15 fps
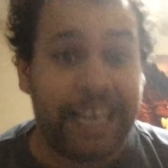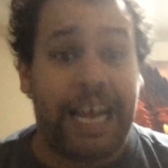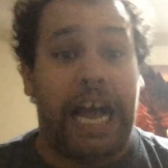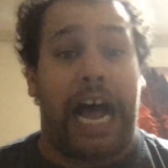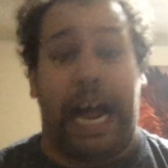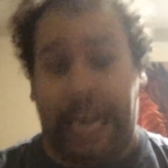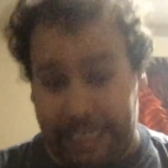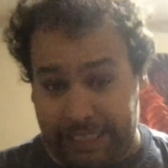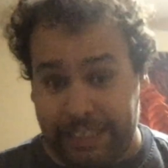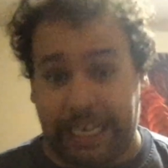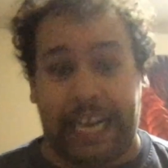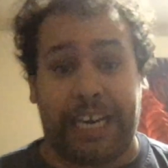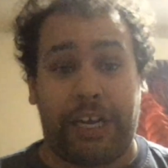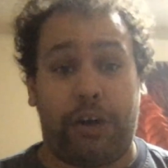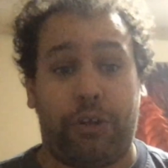I I
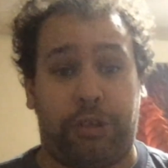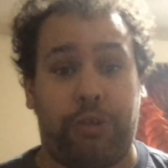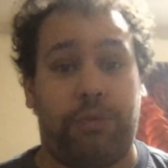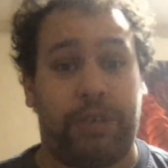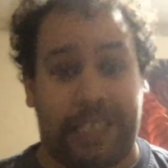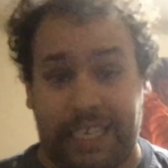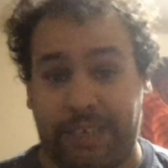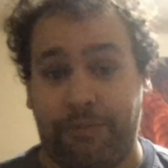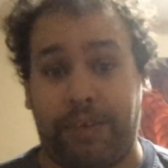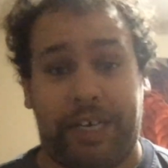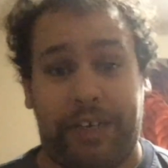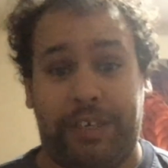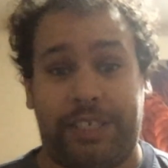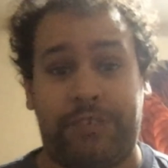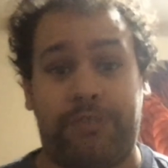go through a
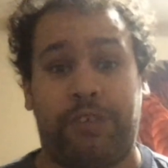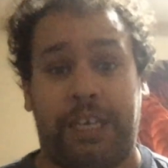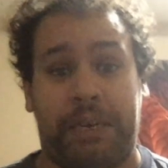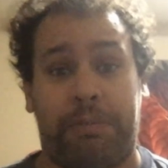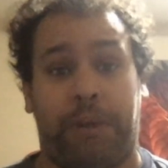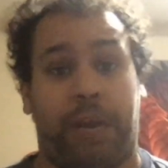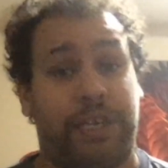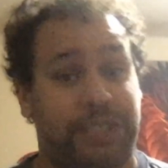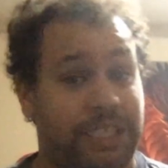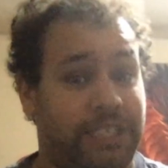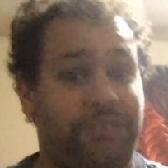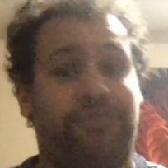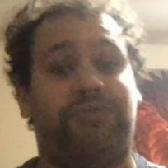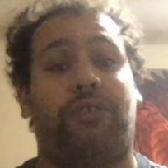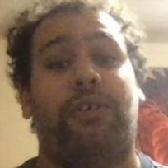rigorous screening process
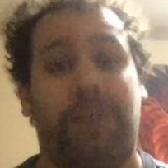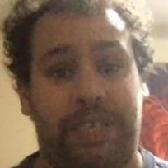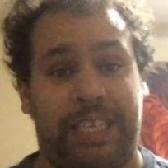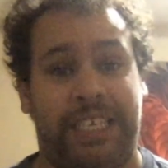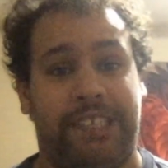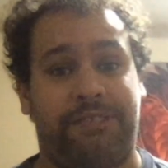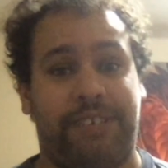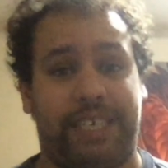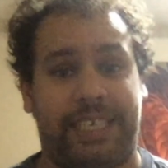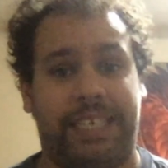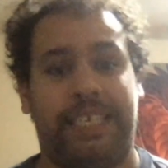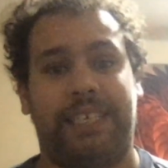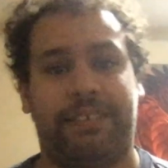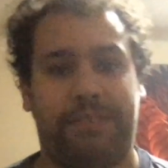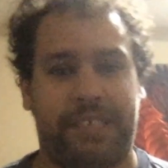for these
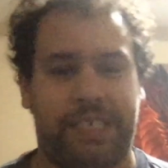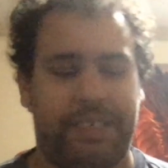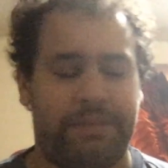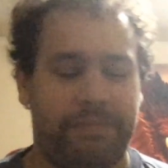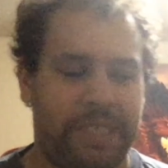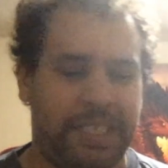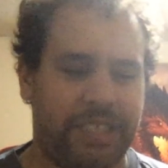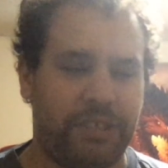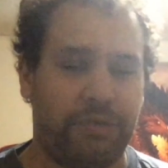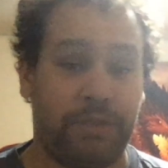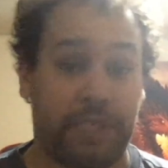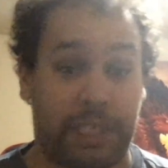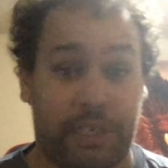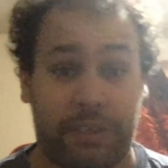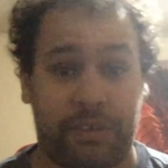freaking um, these new
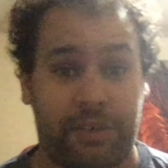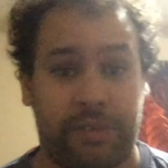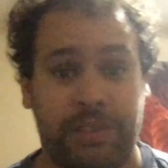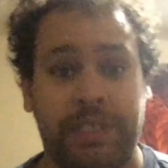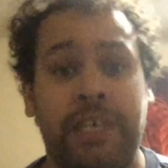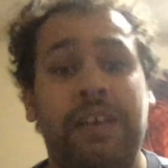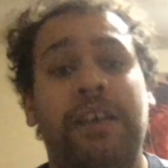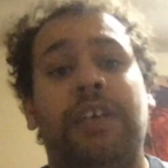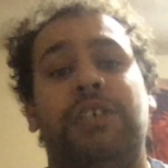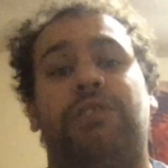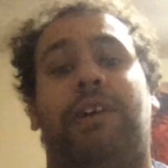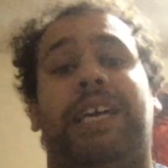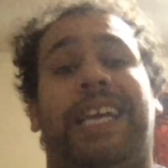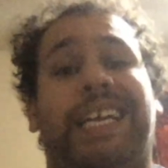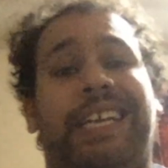articles, so
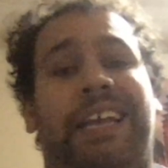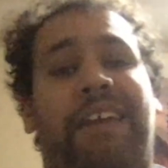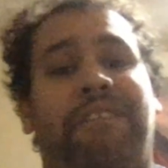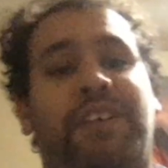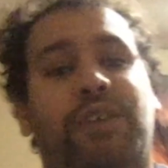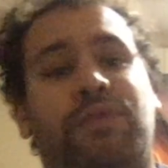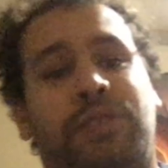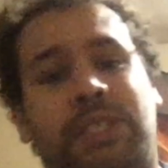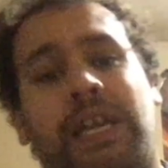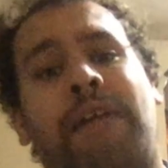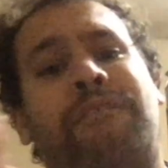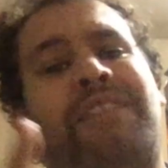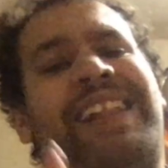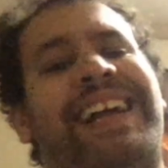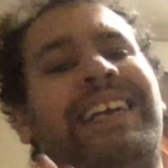I can give you
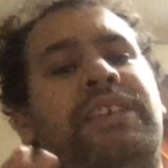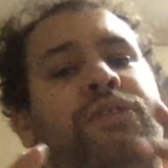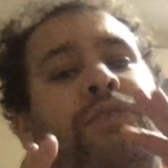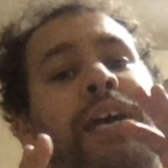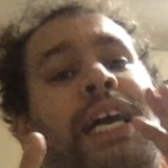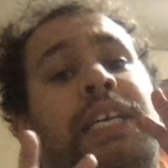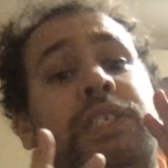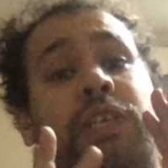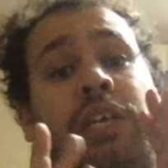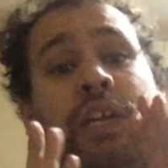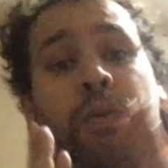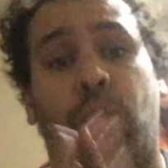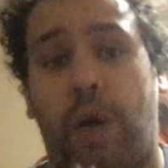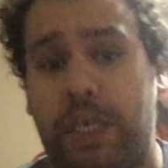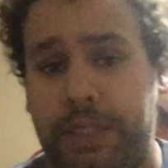stuff that you guys are gonna
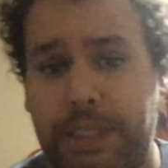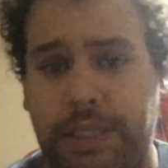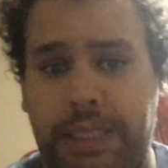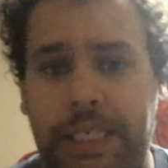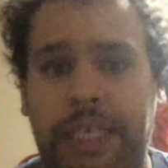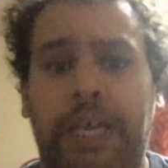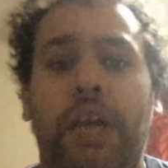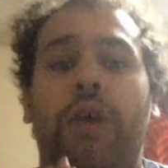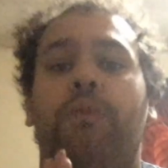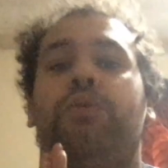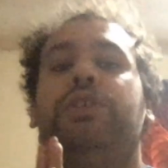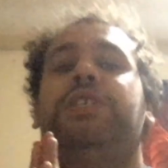want to see, what you